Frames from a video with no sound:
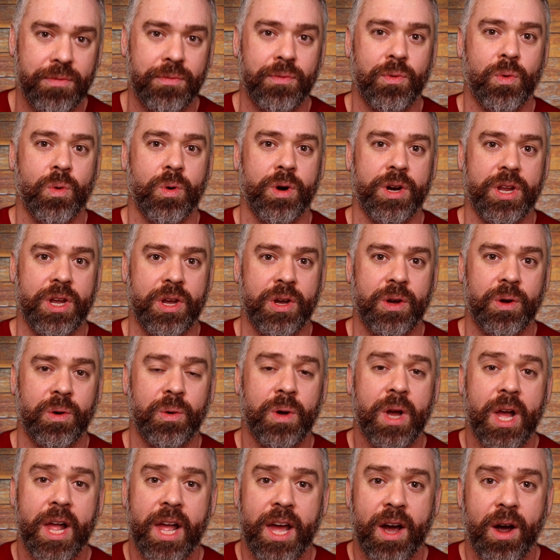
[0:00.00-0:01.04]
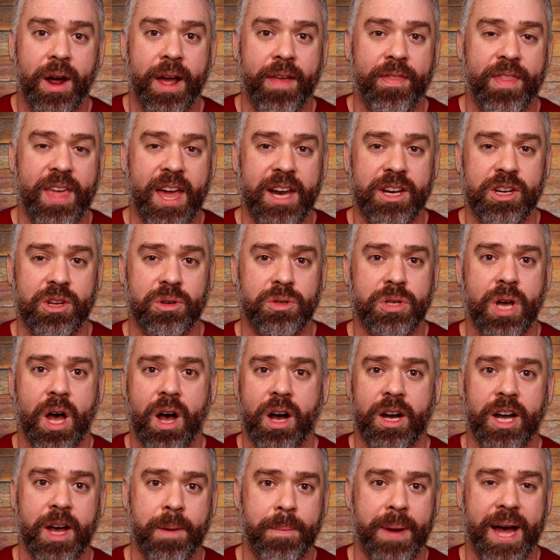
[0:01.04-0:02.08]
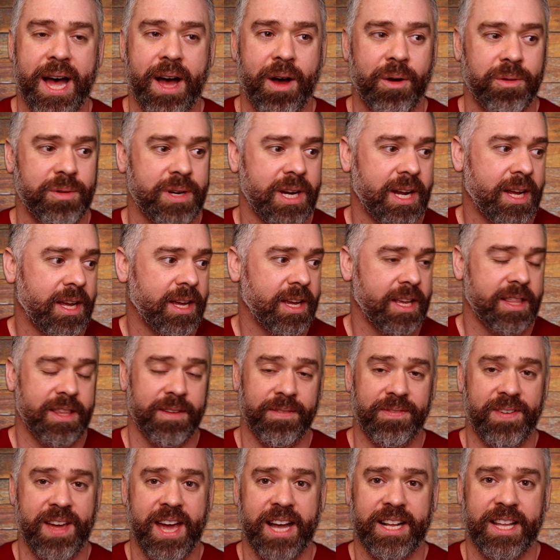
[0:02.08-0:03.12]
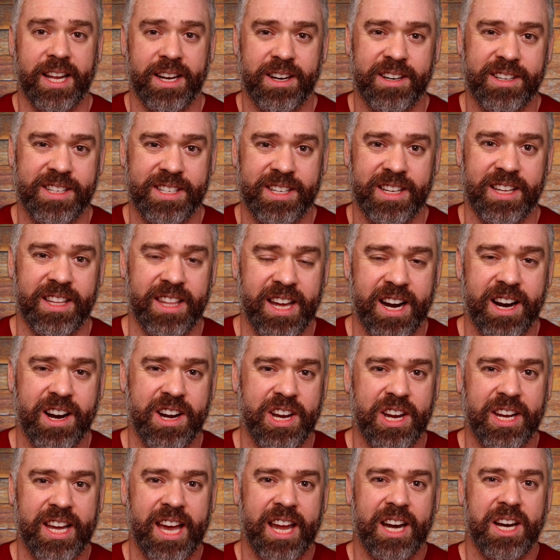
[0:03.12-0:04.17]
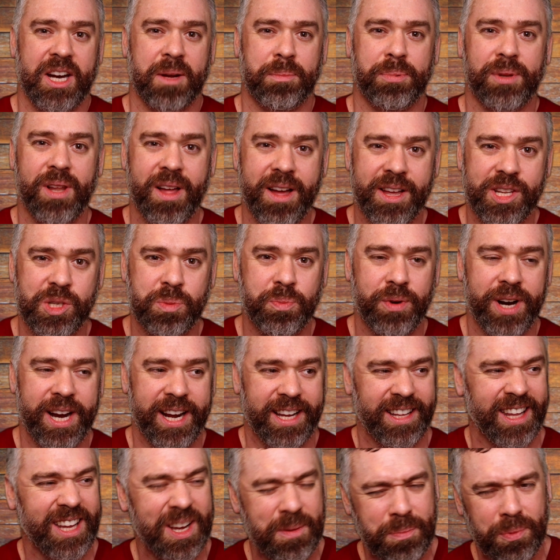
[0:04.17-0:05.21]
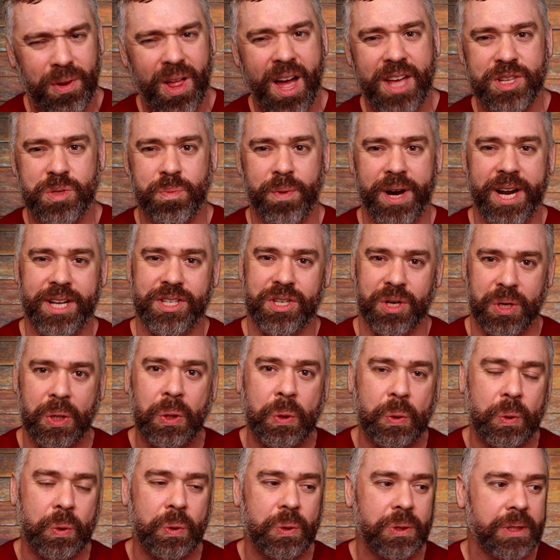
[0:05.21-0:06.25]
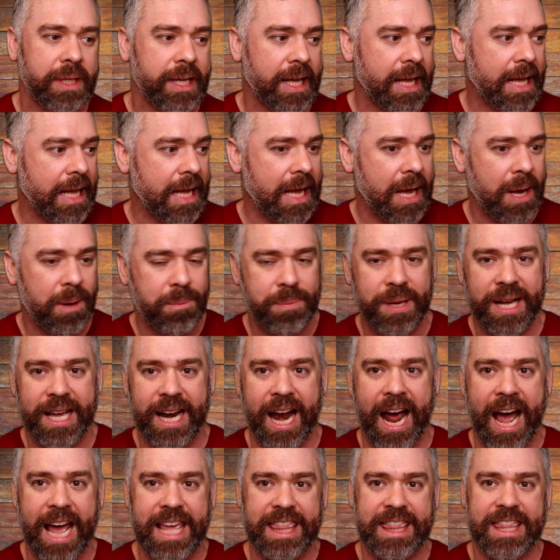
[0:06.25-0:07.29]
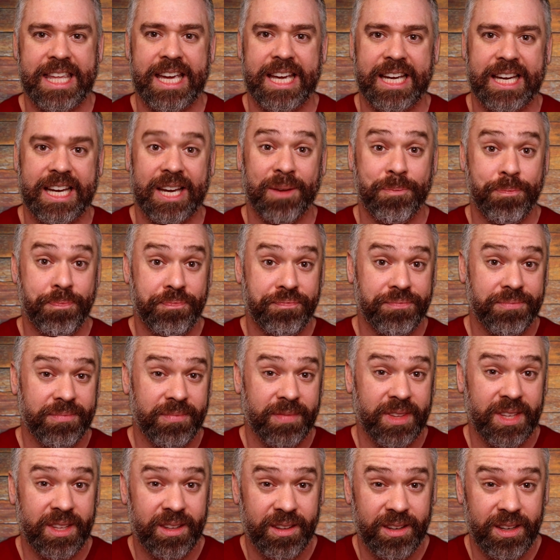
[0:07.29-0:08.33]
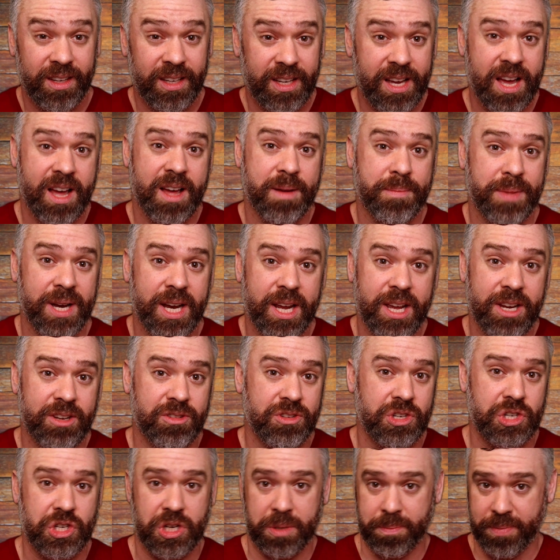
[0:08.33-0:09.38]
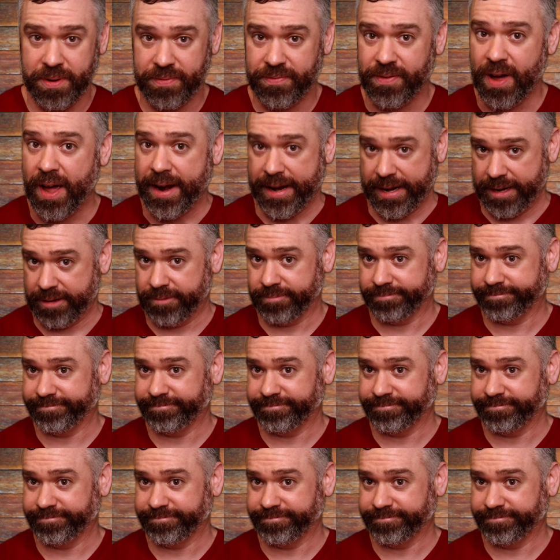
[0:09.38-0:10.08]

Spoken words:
for you, and then you talk about the fact that you're still there and you get an applause break. Like, applause breaks are cool, but I think comedy should be funny.